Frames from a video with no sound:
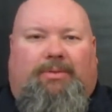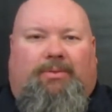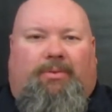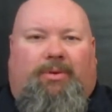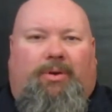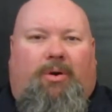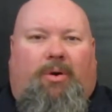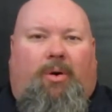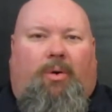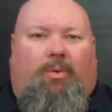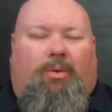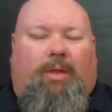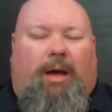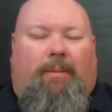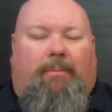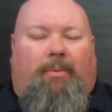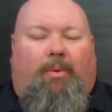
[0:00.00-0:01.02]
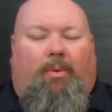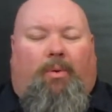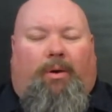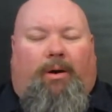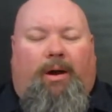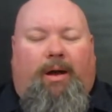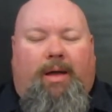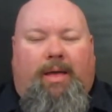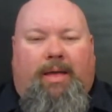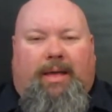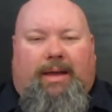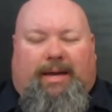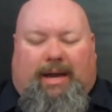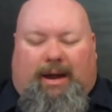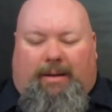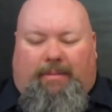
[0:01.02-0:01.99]
so we'll know a whole lot more
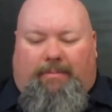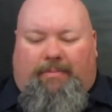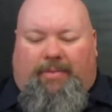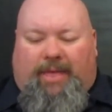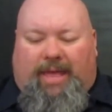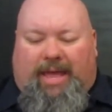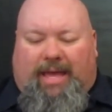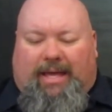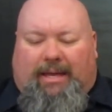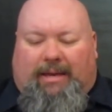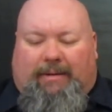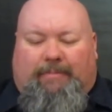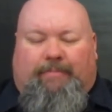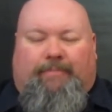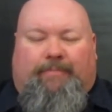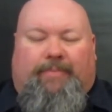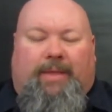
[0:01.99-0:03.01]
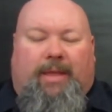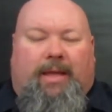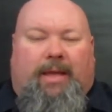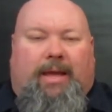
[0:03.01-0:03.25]
come then.